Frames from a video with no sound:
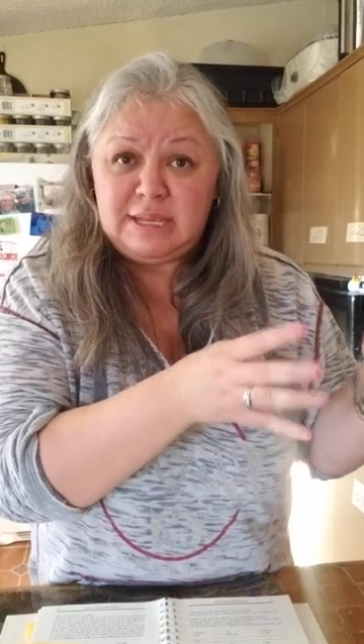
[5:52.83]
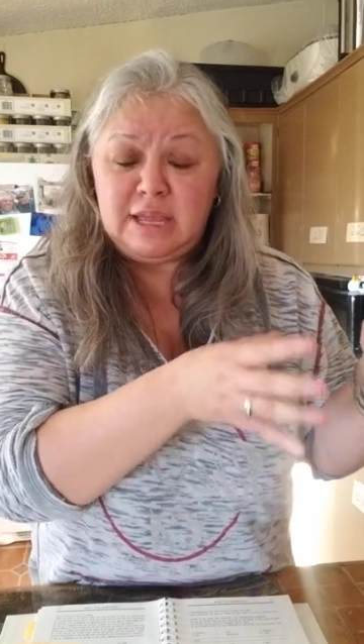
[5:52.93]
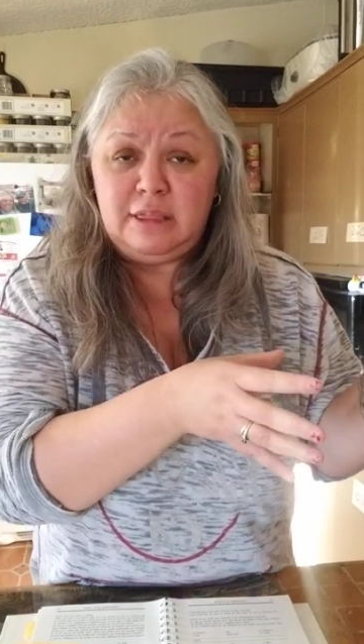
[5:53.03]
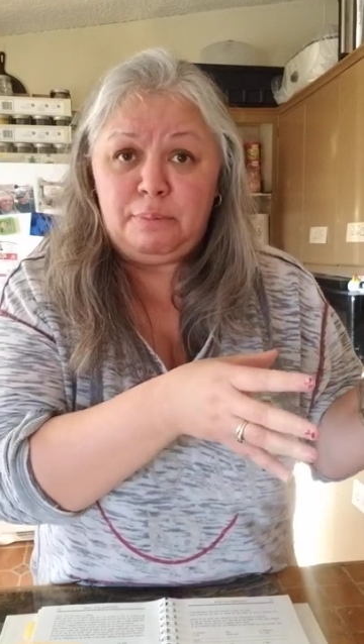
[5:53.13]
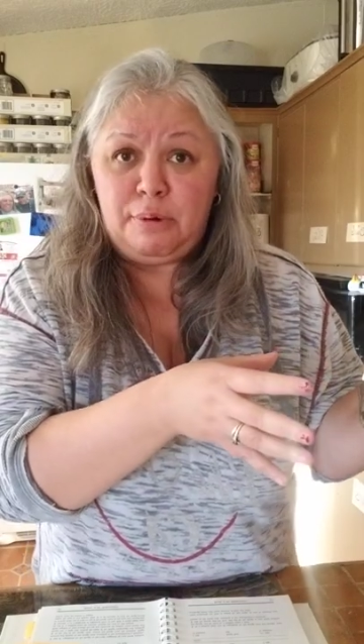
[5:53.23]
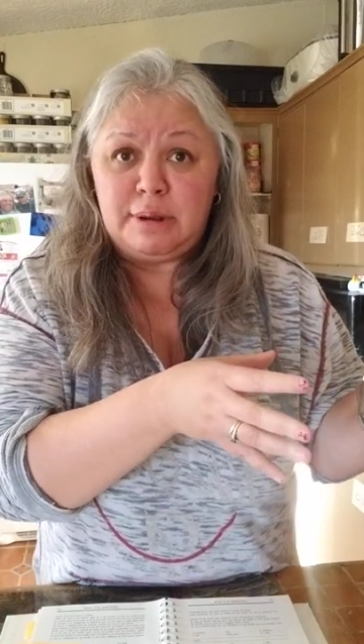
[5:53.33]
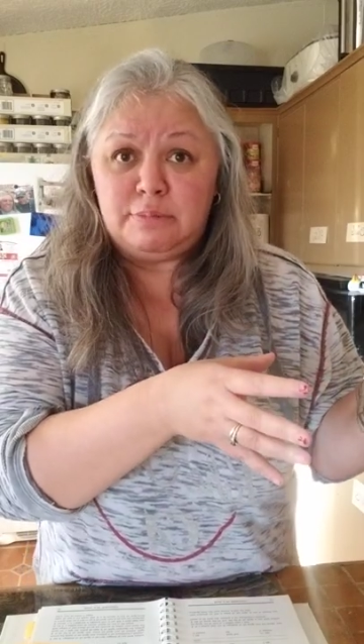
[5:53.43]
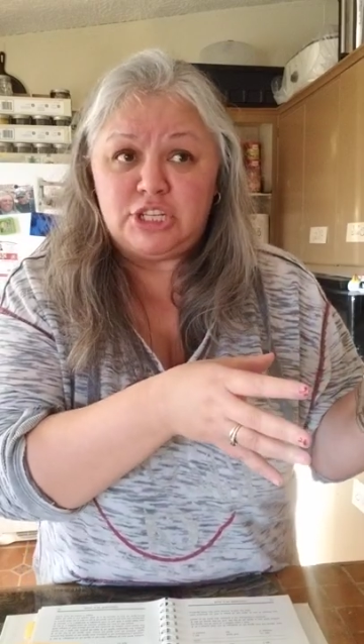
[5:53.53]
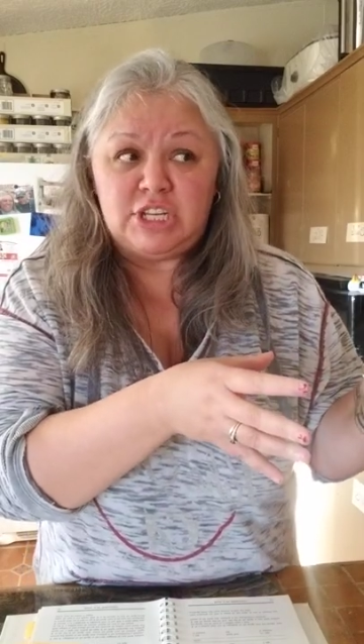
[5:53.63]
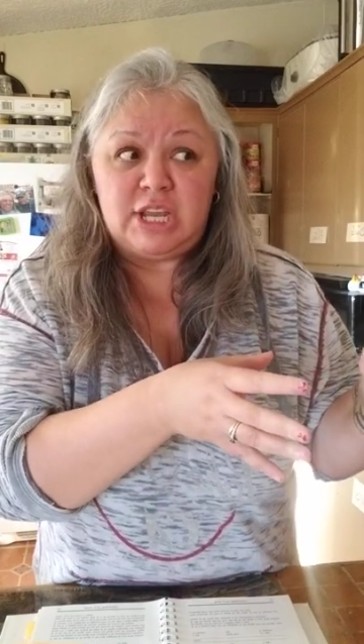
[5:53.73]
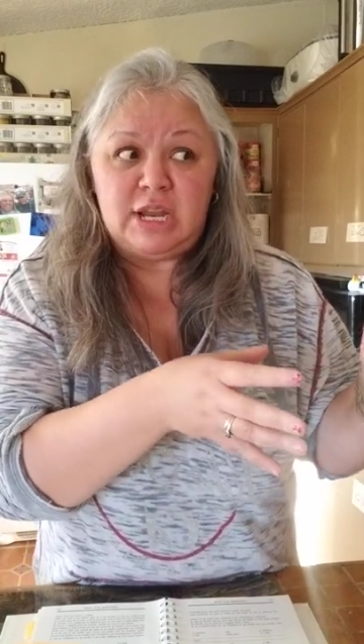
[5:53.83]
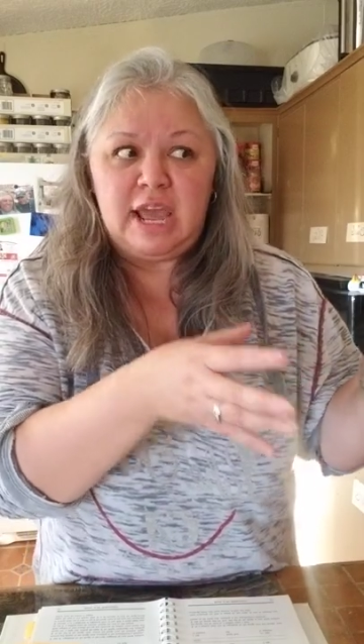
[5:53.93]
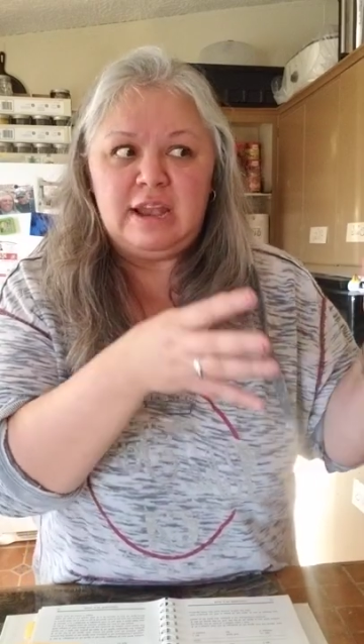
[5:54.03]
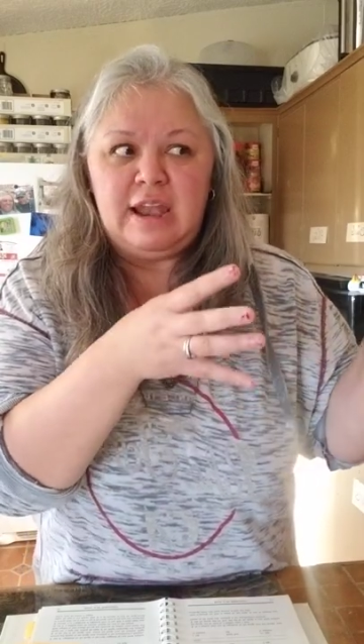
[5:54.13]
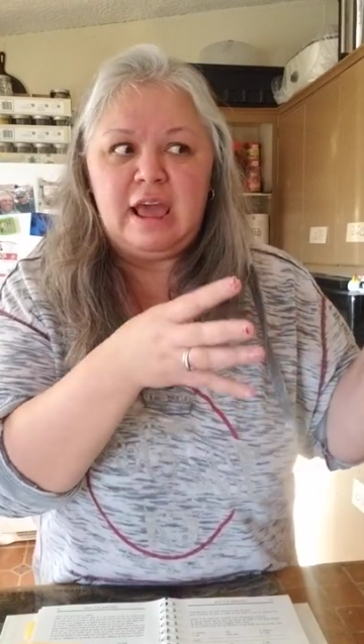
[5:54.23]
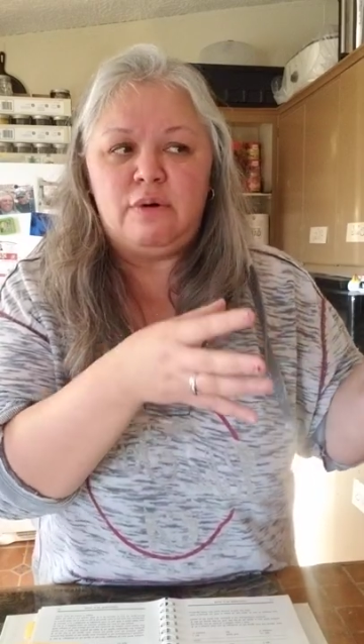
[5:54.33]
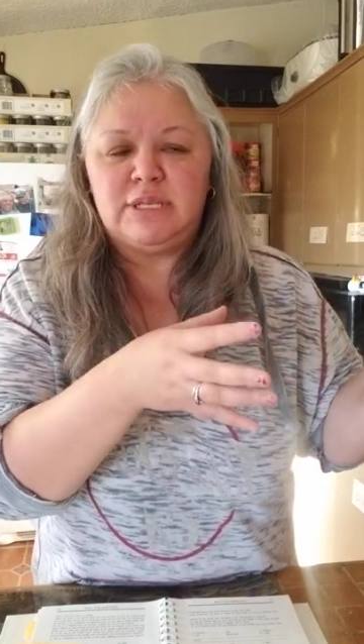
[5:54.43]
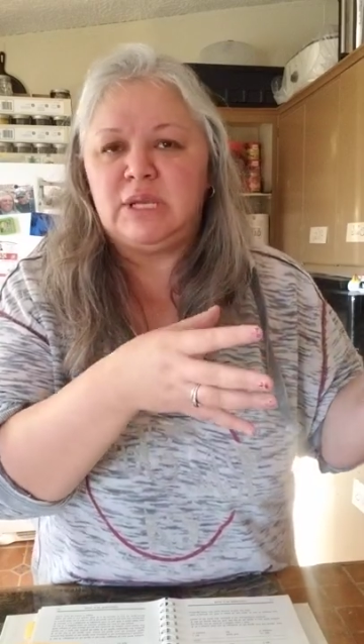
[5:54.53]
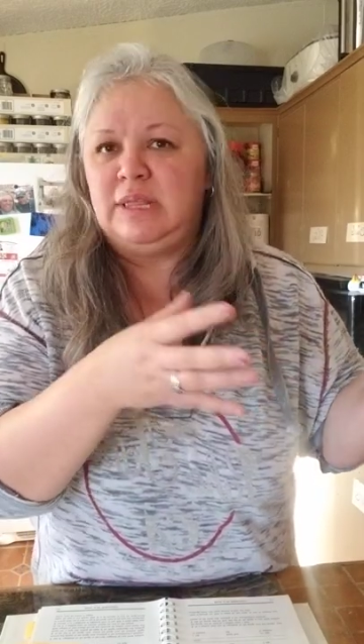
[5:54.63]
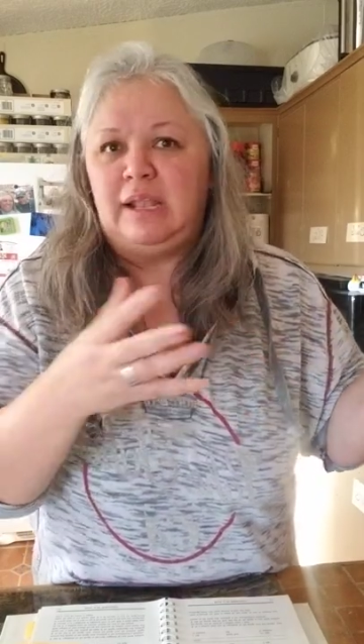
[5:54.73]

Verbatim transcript: in the bread machine and now it's on the